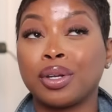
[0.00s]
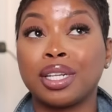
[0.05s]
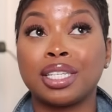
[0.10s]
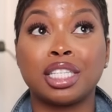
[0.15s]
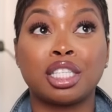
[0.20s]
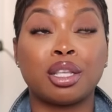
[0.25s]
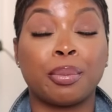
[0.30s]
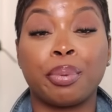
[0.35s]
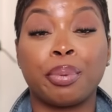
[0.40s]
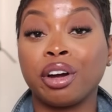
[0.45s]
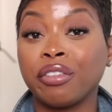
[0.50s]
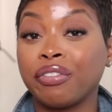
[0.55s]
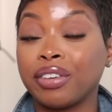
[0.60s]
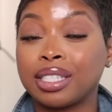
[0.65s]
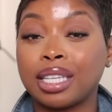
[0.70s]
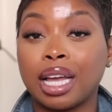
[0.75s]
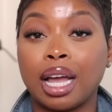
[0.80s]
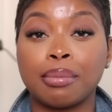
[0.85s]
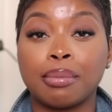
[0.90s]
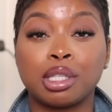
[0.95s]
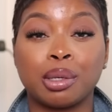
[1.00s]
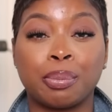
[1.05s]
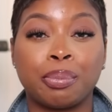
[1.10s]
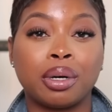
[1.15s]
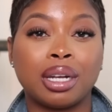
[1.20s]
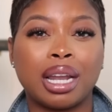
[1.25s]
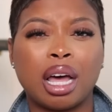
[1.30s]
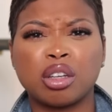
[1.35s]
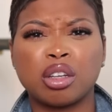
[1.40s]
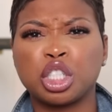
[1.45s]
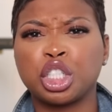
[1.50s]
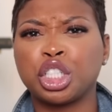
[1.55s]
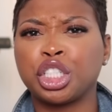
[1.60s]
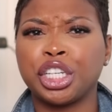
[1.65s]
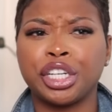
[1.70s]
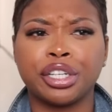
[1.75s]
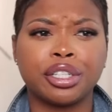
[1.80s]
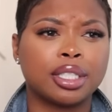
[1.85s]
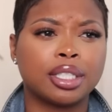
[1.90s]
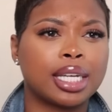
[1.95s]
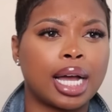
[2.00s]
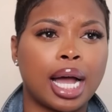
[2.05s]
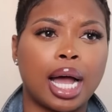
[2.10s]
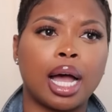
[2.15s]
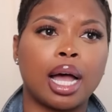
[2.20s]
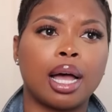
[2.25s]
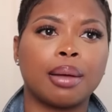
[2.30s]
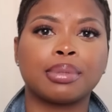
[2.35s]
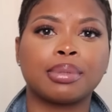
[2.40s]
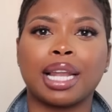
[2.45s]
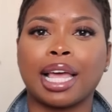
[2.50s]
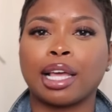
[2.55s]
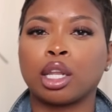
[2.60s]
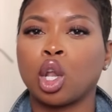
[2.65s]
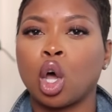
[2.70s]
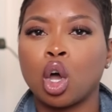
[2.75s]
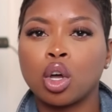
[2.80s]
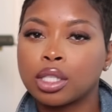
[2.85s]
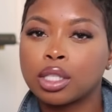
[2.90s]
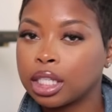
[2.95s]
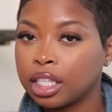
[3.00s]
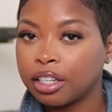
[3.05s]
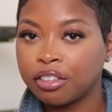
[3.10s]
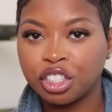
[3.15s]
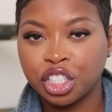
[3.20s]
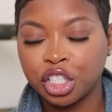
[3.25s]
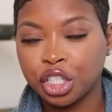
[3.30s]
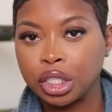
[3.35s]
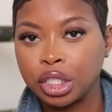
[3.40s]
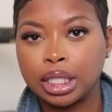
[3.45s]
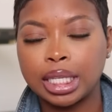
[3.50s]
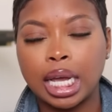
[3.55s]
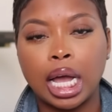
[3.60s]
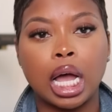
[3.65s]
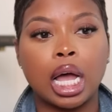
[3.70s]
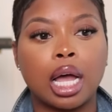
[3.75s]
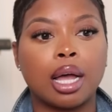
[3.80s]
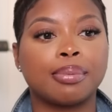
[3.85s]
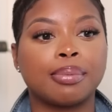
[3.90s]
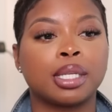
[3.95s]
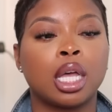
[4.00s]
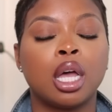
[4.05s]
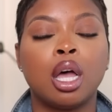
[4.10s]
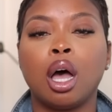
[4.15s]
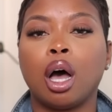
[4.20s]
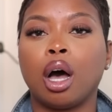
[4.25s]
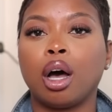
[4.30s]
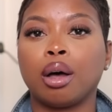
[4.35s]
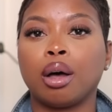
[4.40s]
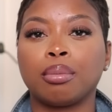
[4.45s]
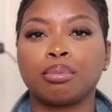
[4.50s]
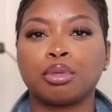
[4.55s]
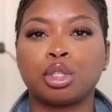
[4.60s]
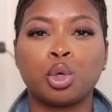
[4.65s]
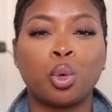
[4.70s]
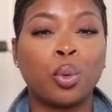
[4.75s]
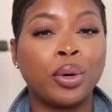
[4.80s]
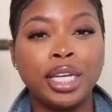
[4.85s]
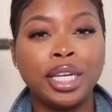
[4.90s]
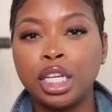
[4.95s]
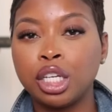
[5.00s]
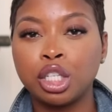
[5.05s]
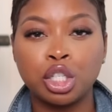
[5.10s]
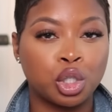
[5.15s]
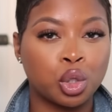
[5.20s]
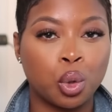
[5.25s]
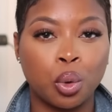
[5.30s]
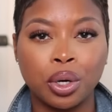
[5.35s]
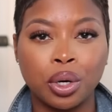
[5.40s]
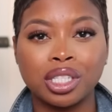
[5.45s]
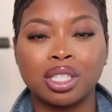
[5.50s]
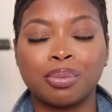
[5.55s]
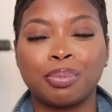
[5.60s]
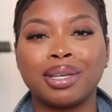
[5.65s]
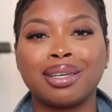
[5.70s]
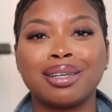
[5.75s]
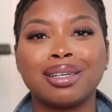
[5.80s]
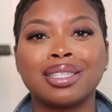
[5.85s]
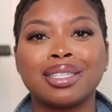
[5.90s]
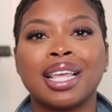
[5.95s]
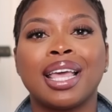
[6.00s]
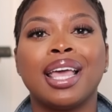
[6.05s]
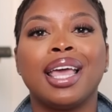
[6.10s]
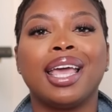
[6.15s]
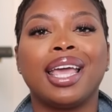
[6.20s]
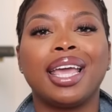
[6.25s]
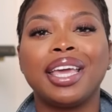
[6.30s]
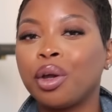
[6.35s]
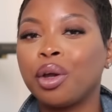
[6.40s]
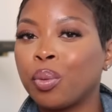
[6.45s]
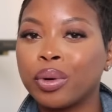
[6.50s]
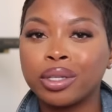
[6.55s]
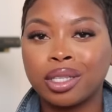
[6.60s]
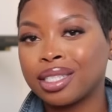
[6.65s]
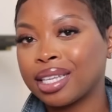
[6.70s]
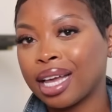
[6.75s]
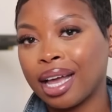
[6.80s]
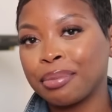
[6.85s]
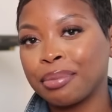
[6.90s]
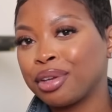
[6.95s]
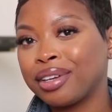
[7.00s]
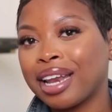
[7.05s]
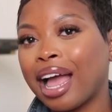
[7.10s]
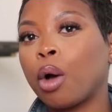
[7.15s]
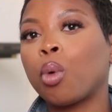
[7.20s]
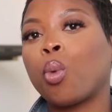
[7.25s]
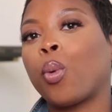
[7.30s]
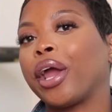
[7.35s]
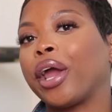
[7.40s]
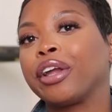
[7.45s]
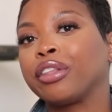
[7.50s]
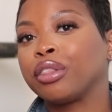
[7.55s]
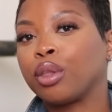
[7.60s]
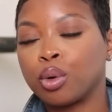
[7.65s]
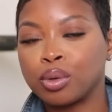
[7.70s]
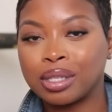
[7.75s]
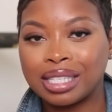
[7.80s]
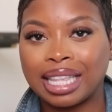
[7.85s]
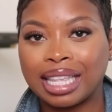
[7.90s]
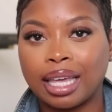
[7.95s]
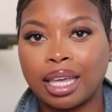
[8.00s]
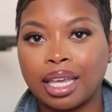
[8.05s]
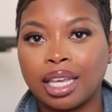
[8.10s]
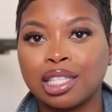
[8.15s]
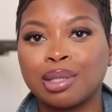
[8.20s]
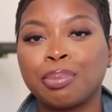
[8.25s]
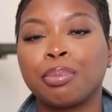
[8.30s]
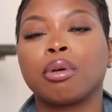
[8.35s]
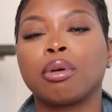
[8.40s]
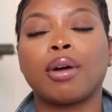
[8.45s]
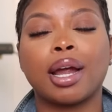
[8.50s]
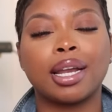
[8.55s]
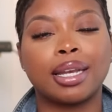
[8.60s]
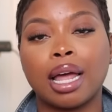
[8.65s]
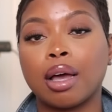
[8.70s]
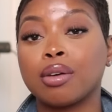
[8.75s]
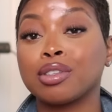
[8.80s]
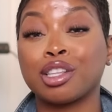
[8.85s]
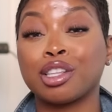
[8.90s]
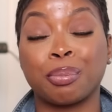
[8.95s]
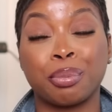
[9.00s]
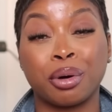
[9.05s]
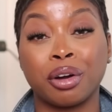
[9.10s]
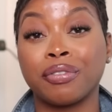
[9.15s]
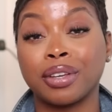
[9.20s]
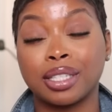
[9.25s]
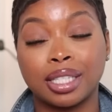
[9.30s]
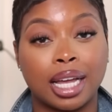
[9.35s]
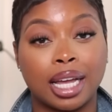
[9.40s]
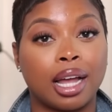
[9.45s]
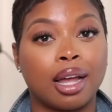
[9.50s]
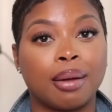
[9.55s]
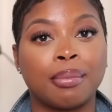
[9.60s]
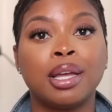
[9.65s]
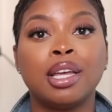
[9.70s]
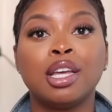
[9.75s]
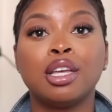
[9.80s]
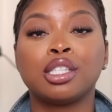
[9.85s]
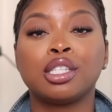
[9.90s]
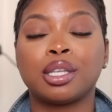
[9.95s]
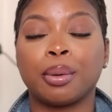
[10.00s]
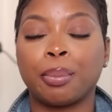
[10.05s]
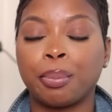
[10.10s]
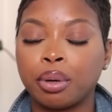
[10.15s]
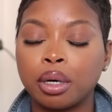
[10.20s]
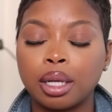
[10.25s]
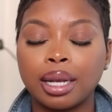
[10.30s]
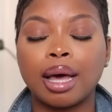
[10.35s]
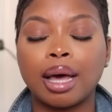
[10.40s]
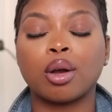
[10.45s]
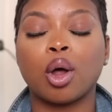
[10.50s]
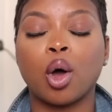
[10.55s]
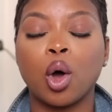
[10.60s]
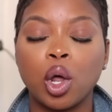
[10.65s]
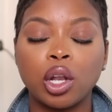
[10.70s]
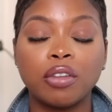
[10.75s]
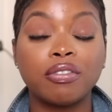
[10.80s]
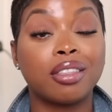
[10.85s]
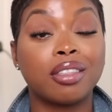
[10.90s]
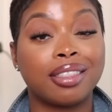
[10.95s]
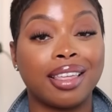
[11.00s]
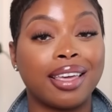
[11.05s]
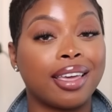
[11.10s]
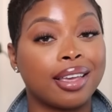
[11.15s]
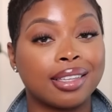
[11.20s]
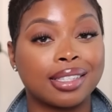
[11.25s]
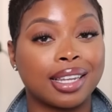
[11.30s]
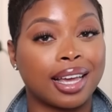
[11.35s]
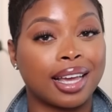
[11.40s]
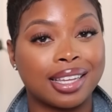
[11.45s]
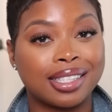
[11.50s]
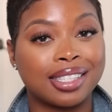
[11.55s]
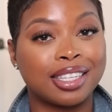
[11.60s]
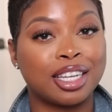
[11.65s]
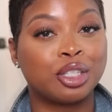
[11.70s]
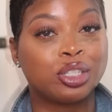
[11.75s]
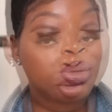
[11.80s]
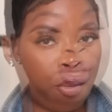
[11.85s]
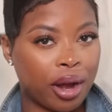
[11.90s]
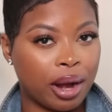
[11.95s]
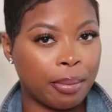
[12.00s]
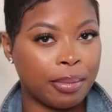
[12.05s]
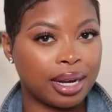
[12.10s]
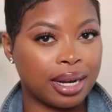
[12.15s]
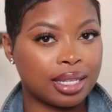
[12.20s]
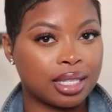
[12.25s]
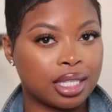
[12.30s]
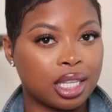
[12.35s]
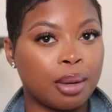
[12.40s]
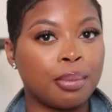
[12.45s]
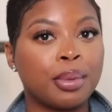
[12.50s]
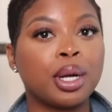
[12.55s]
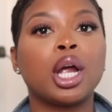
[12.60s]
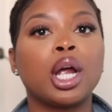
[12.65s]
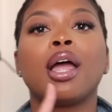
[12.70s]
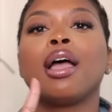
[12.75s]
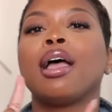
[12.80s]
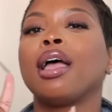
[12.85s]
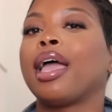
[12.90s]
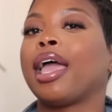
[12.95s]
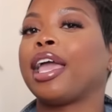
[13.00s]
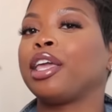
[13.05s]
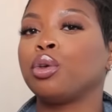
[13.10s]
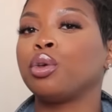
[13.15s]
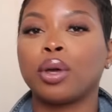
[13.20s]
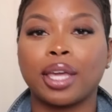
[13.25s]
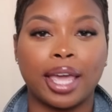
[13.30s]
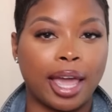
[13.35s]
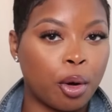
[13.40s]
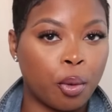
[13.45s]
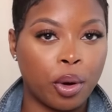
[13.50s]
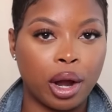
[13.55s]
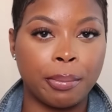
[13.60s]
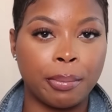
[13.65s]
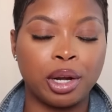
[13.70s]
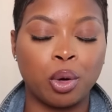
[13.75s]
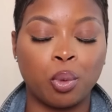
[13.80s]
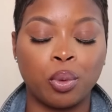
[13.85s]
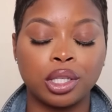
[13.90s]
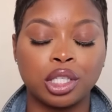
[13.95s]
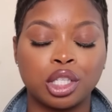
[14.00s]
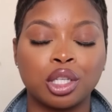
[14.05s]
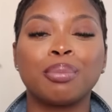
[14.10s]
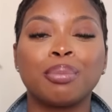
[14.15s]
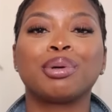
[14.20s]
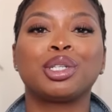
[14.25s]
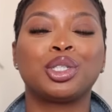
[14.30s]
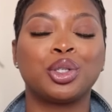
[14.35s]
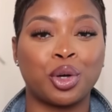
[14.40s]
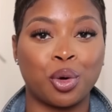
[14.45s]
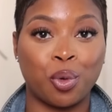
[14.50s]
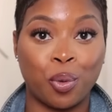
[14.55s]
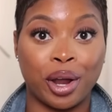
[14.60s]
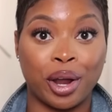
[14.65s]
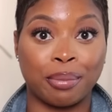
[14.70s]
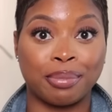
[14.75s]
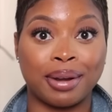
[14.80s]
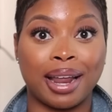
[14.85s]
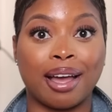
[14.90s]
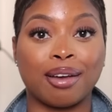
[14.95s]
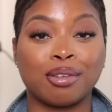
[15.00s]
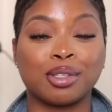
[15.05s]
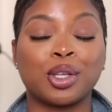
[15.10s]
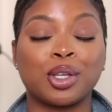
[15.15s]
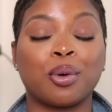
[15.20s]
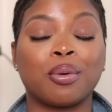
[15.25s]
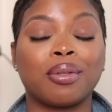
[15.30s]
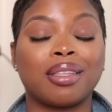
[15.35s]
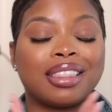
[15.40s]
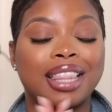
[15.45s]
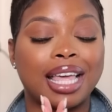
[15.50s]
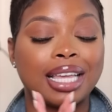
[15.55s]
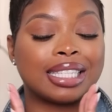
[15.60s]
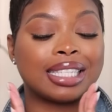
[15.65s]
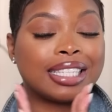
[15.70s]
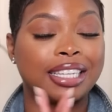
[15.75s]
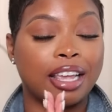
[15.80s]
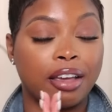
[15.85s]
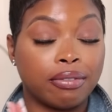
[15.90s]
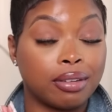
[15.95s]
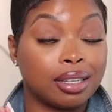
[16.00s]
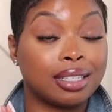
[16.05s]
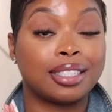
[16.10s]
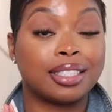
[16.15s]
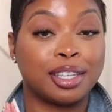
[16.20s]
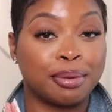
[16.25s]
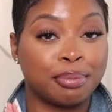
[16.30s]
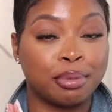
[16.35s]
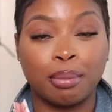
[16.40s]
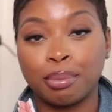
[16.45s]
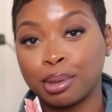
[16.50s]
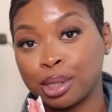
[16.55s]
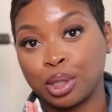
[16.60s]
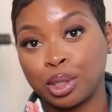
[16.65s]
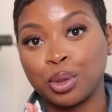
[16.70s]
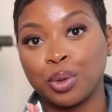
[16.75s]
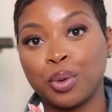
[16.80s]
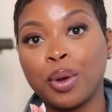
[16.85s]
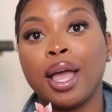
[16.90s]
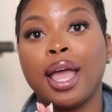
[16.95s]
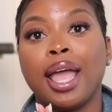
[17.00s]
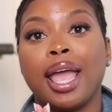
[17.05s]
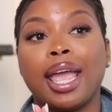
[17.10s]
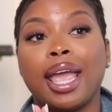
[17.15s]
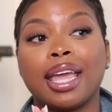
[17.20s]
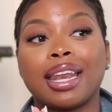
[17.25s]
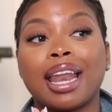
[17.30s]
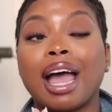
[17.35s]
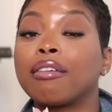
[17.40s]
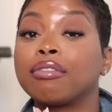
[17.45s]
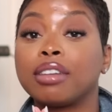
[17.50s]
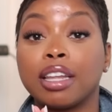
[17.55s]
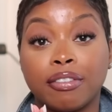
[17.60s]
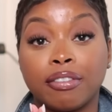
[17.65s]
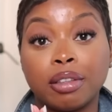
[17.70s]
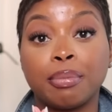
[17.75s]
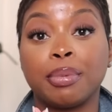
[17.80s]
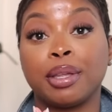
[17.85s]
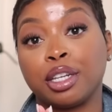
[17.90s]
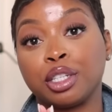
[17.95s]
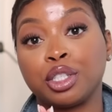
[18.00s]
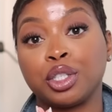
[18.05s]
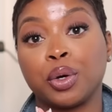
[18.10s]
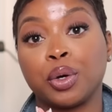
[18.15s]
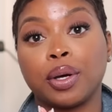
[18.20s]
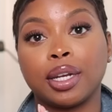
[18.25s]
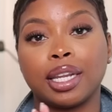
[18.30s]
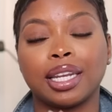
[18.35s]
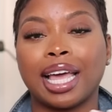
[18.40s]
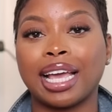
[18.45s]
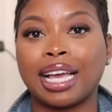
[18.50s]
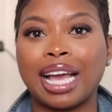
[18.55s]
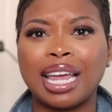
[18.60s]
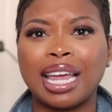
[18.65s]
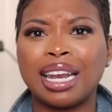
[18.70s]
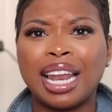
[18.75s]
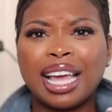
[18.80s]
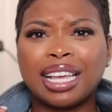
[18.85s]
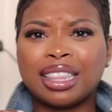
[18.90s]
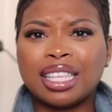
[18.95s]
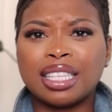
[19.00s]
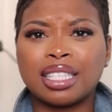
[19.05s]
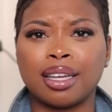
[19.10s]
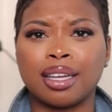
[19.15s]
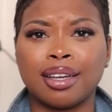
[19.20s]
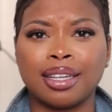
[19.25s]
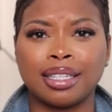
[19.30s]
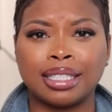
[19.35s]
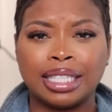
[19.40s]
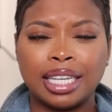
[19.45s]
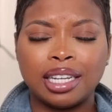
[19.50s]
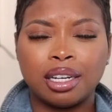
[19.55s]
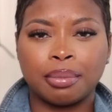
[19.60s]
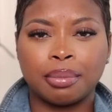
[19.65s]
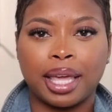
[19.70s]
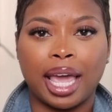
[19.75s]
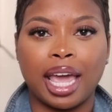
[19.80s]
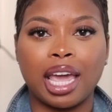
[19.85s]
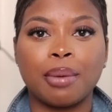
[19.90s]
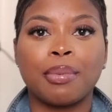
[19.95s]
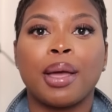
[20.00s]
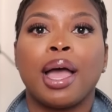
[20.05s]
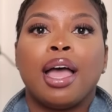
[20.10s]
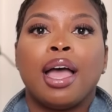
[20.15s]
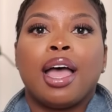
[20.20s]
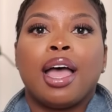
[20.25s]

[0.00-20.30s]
this is the perfect time to pull out sheer tops, like long sleeve sheer tops, um, tweed shorts because in the wintertime, you're not wearing those things, but right now is the perfect time to pull out all of the things. Like I said, you can wear them in the summer and you can't wear them in the winter, but you can wear them now. So that's definitely tip number two and I've definitely been enjoying it. Like kind of like like this uh, denim cape.